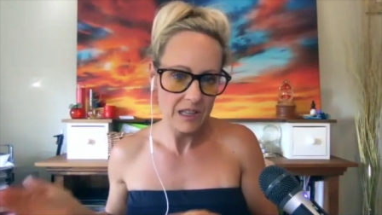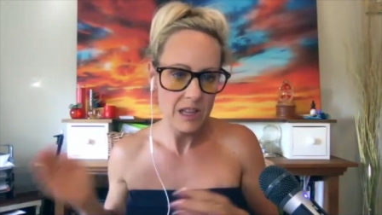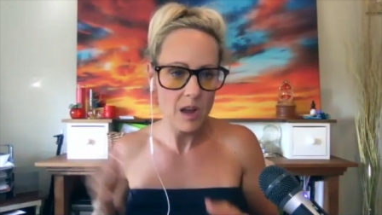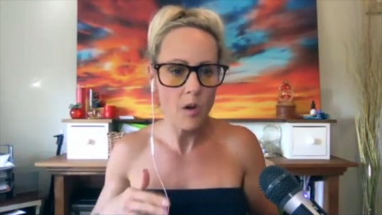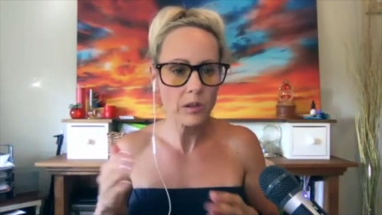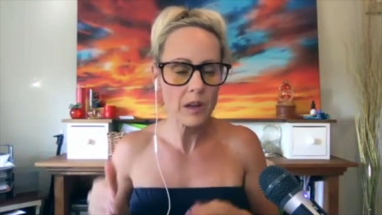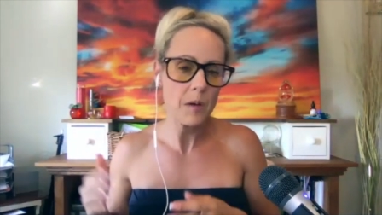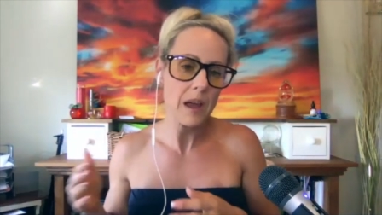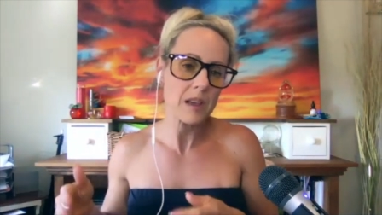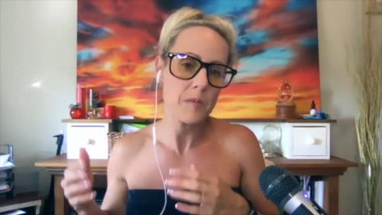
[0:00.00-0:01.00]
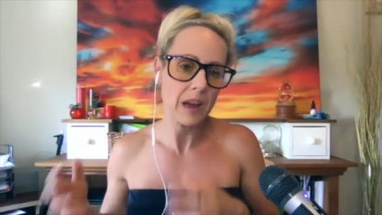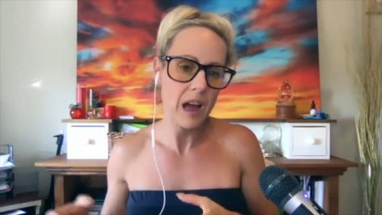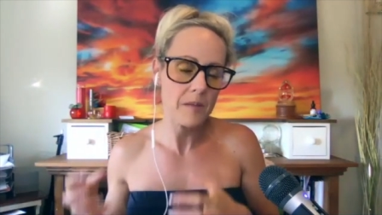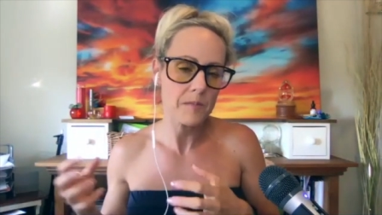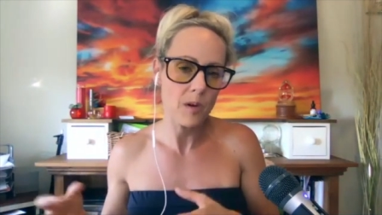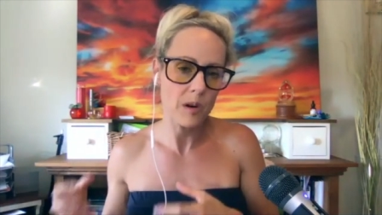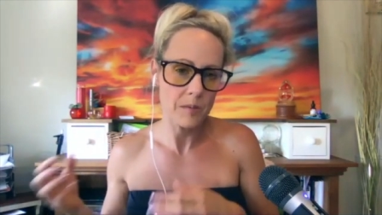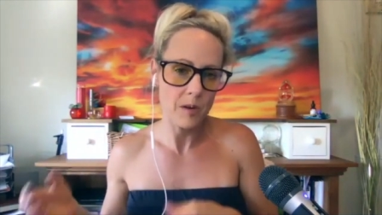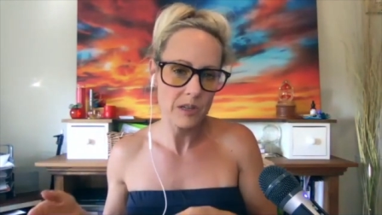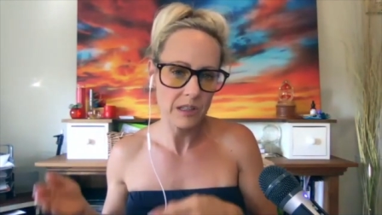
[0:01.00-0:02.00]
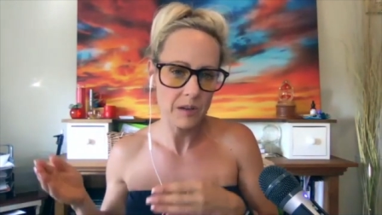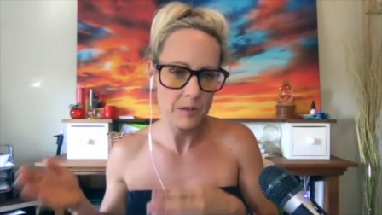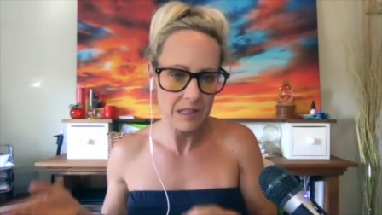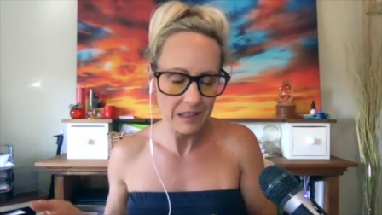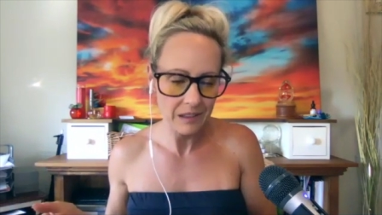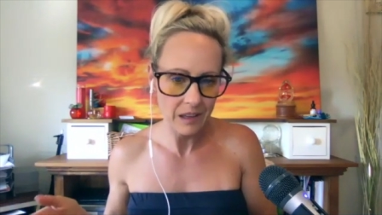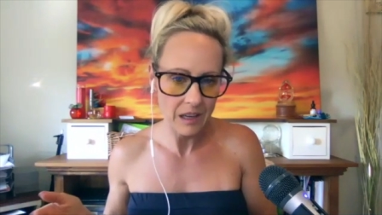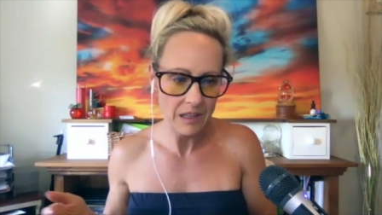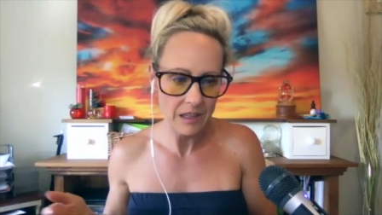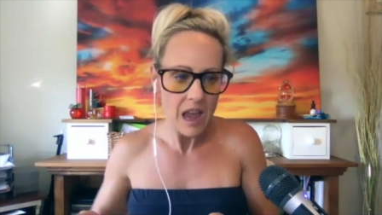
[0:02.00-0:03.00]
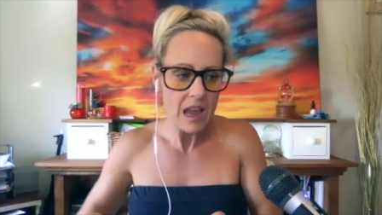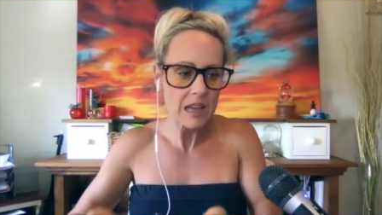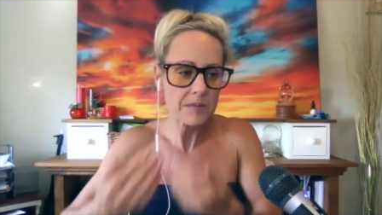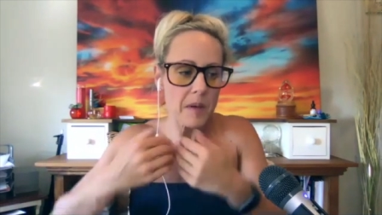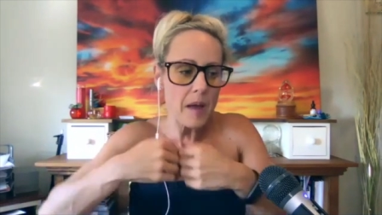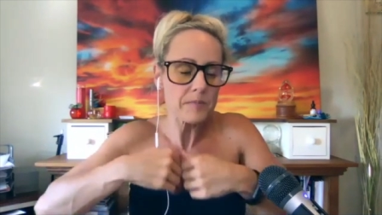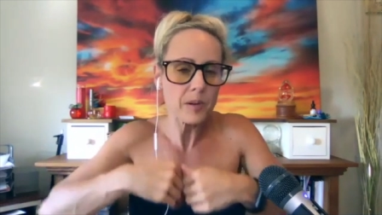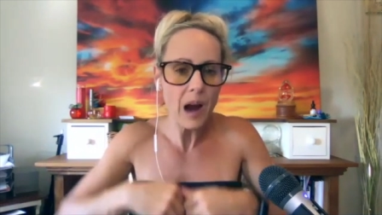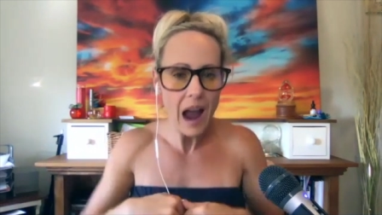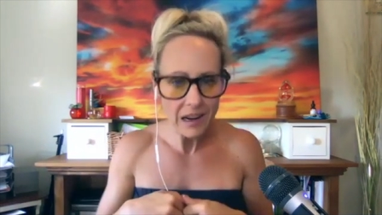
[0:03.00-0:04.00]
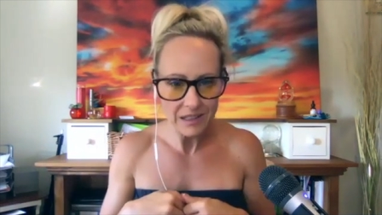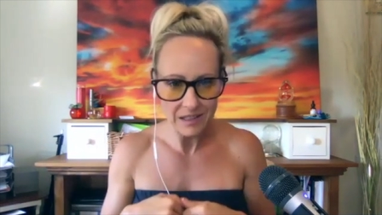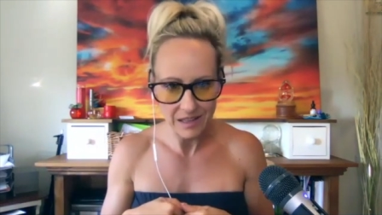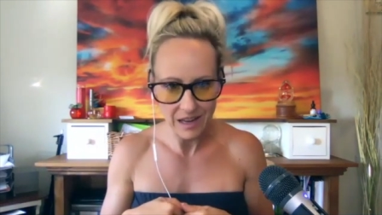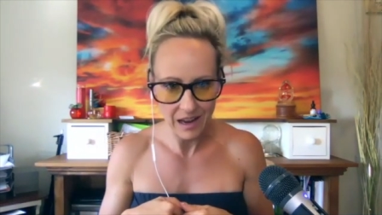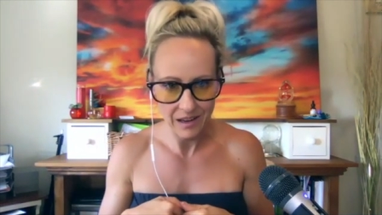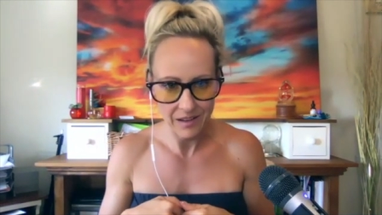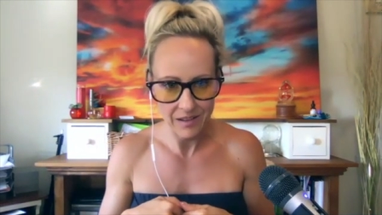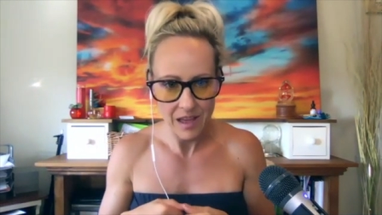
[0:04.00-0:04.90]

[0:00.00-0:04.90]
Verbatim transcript: the only way you become more emotionally resilient is by practicing,